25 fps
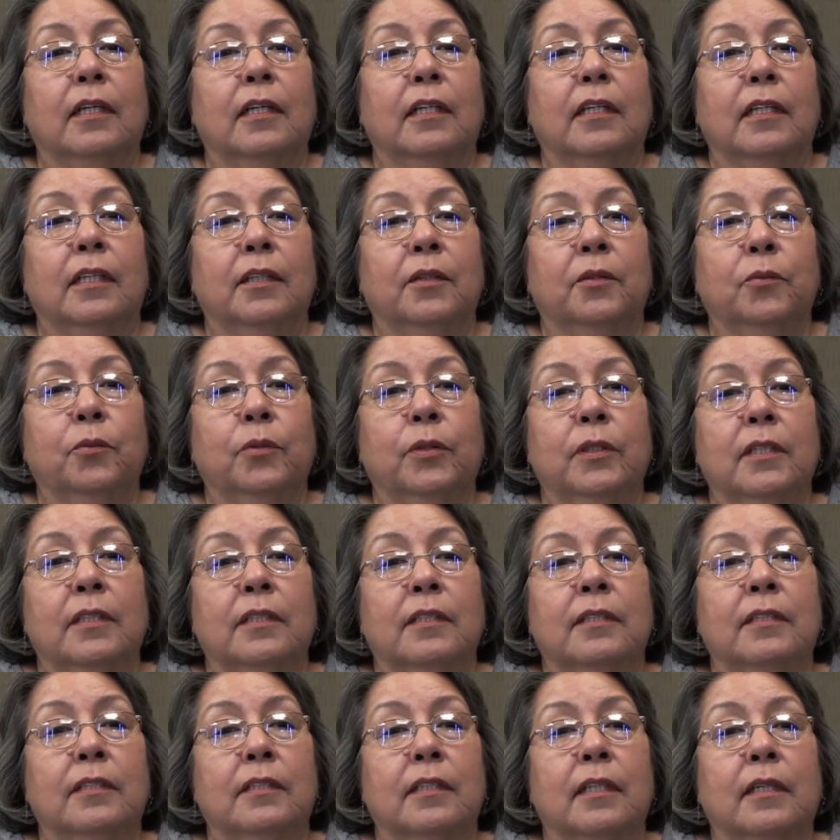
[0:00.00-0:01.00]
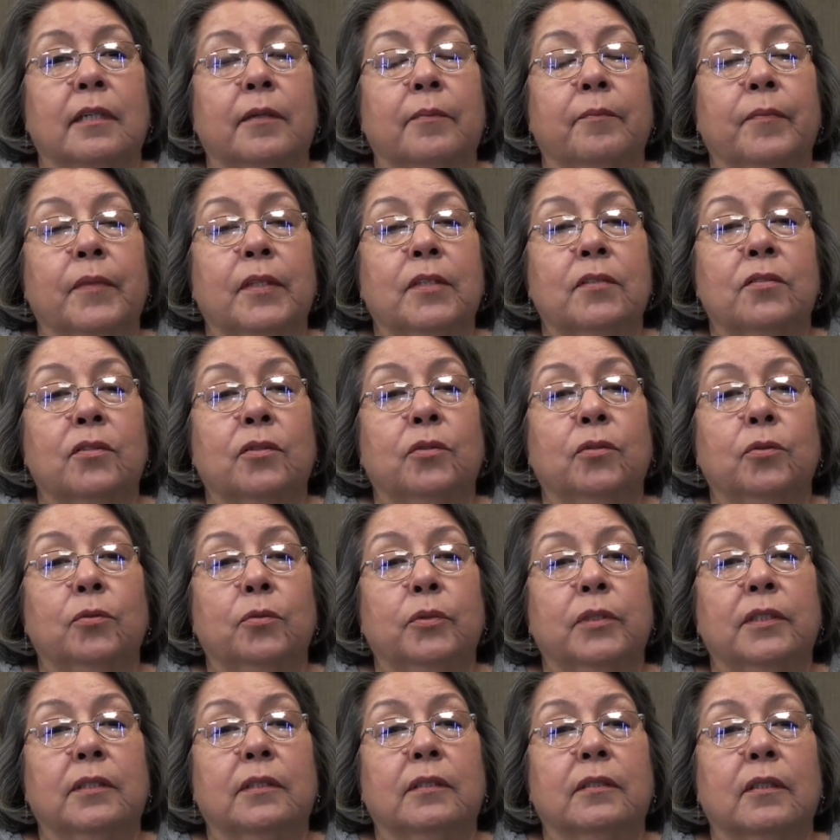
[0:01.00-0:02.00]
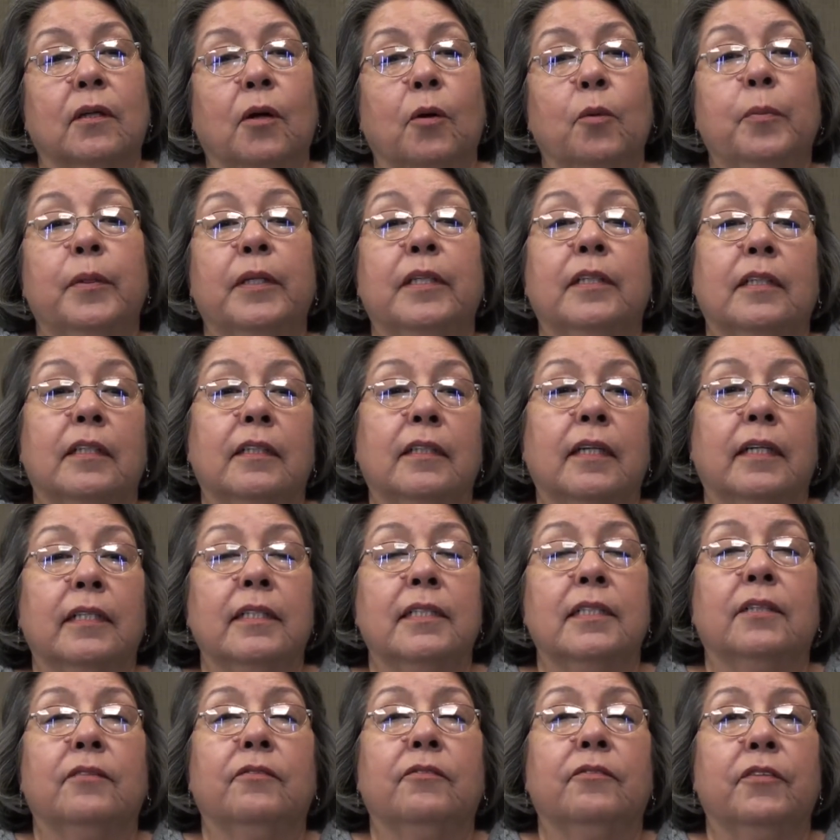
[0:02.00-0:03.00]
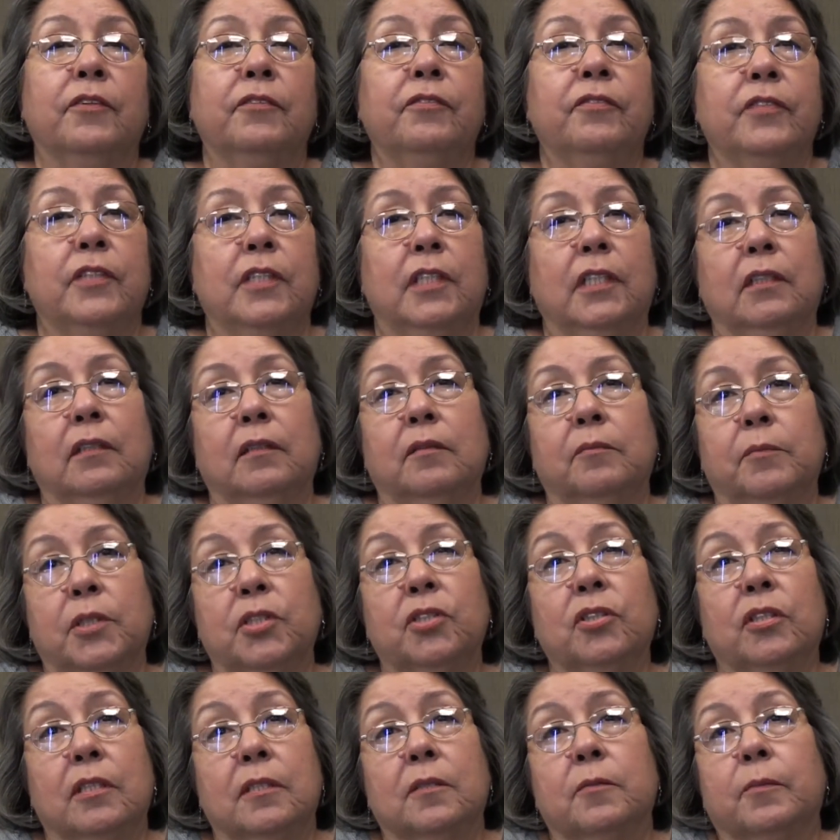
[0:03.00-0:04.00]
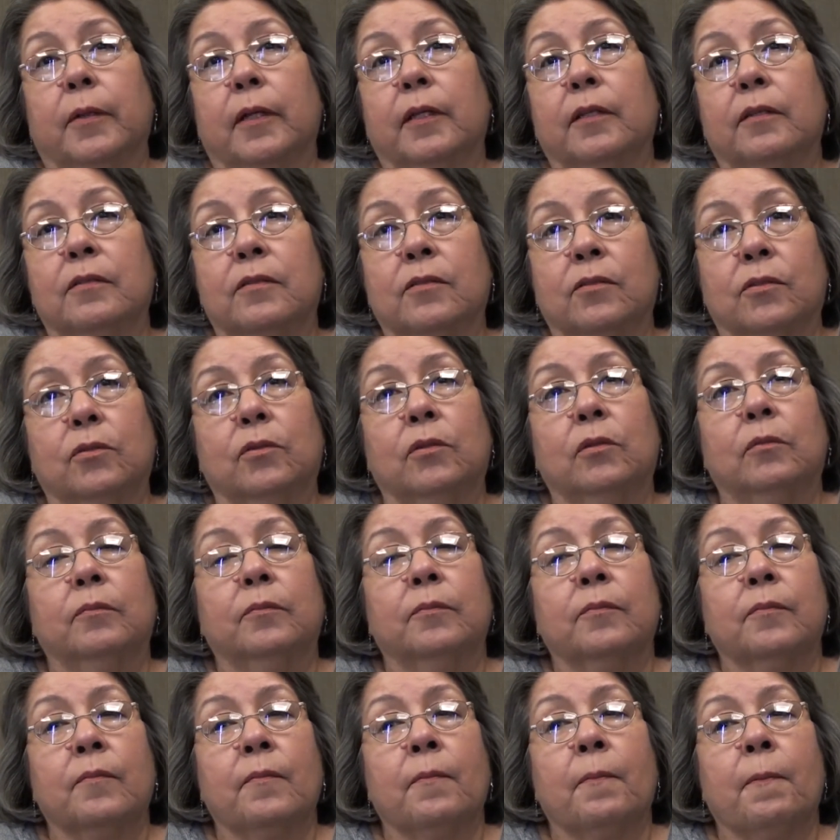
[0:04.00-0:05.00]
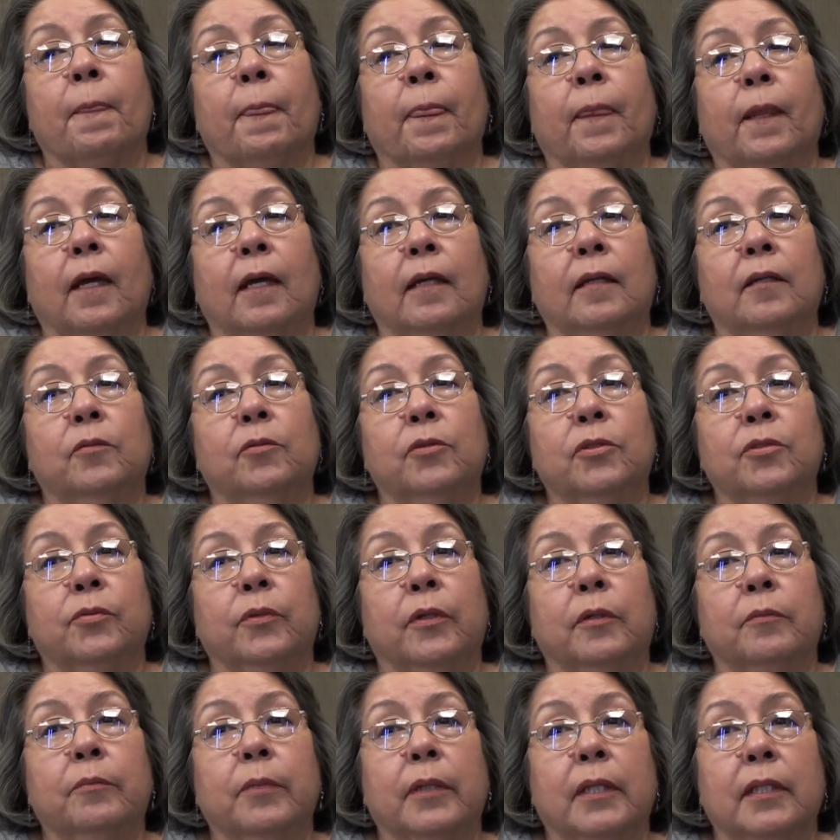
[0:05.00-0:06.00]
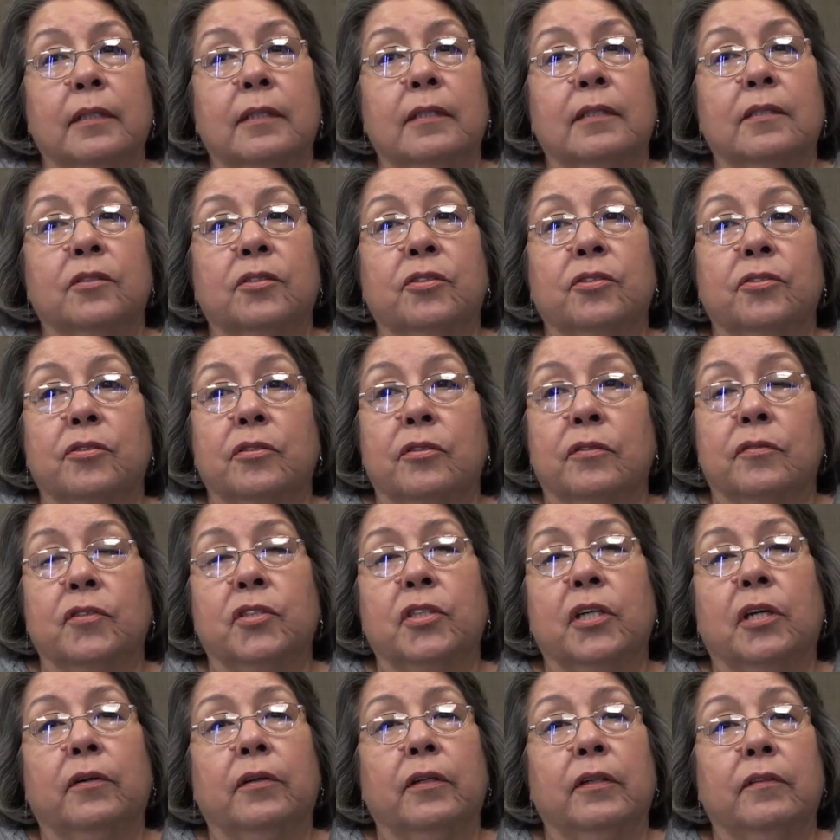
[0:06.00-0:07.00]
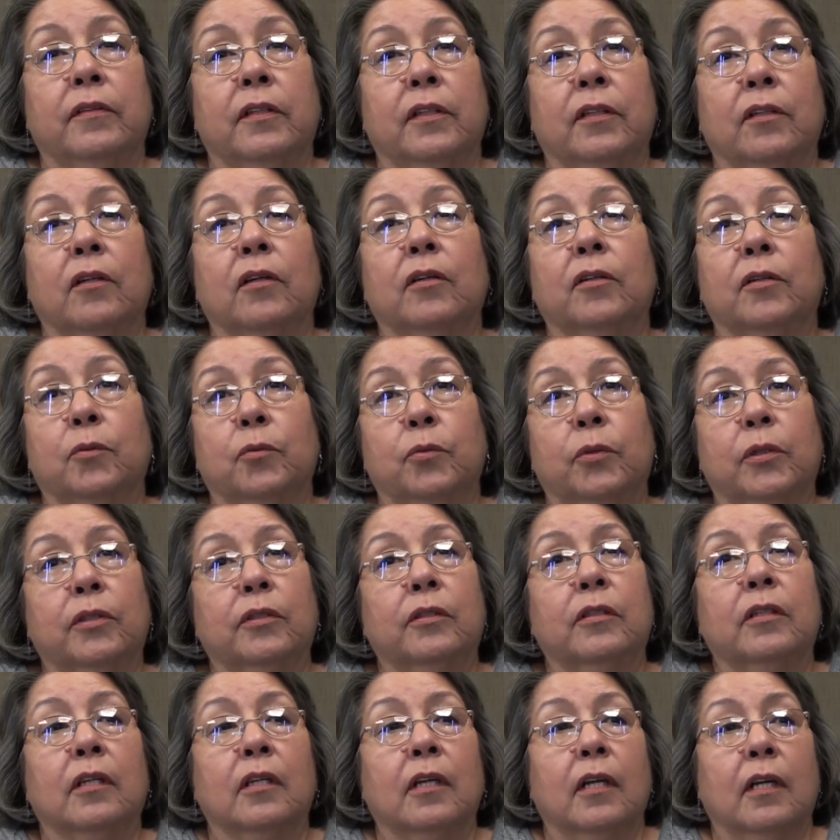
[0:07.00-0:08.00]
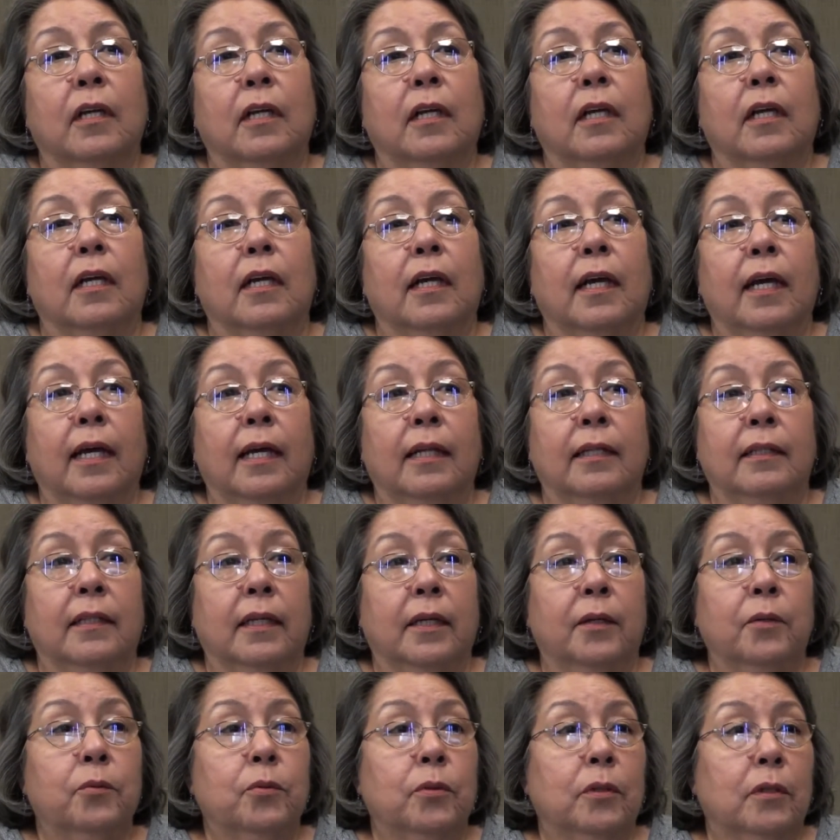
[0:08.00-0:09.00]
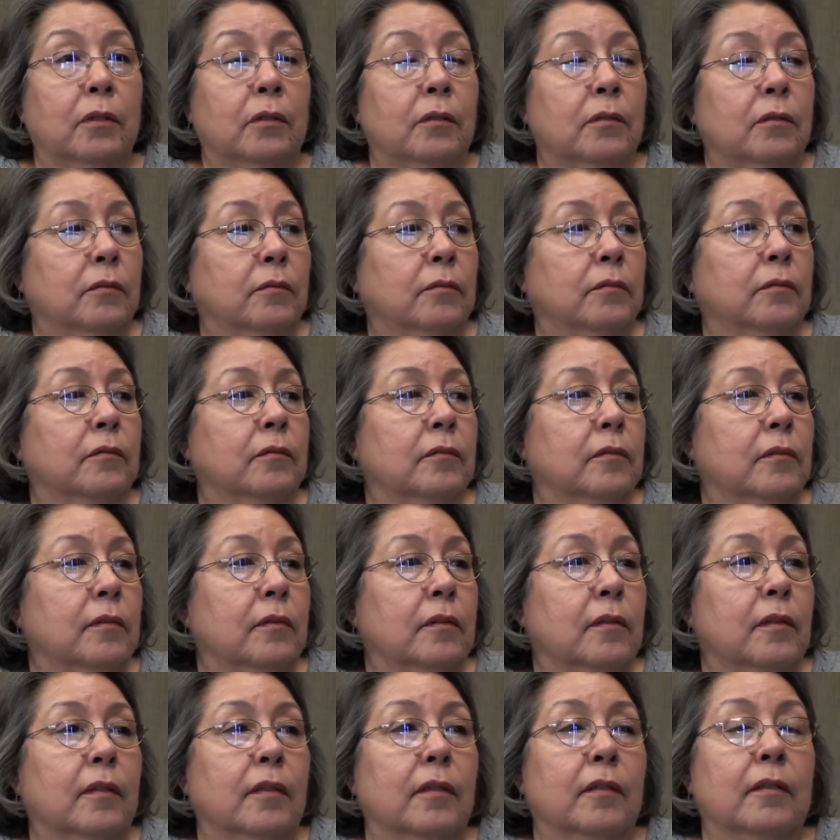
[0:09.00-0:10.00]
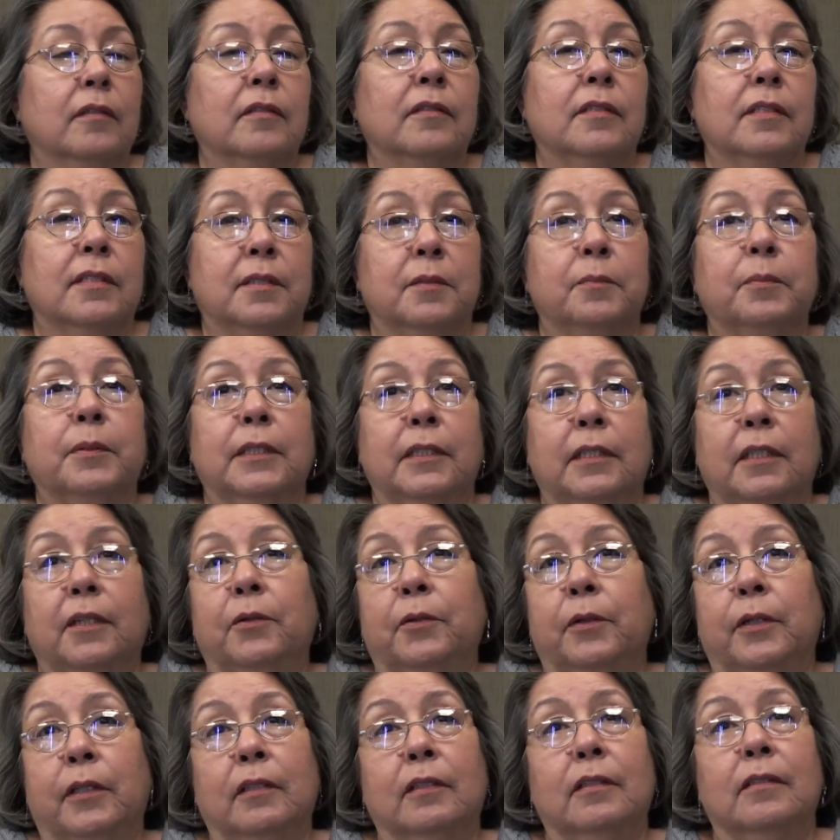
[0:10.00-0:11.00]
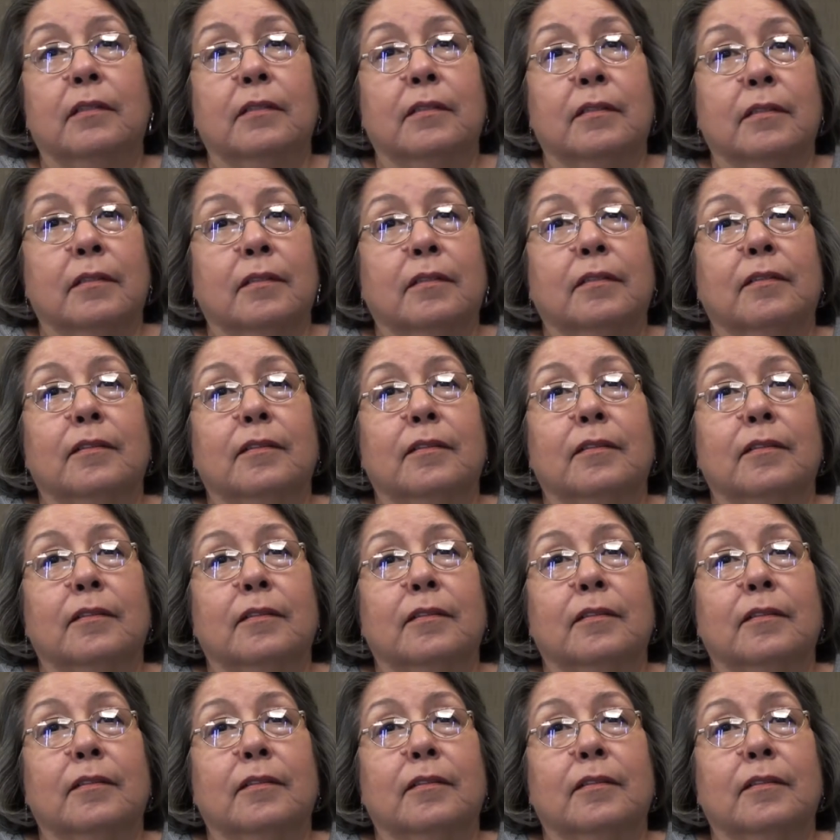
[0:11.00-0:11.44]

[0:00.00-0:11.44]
It was um, the school was opened in 1915, Mission Espada School, and it was run by the Sisters of Charity of the Incarnate Word, and they were disciplinarians.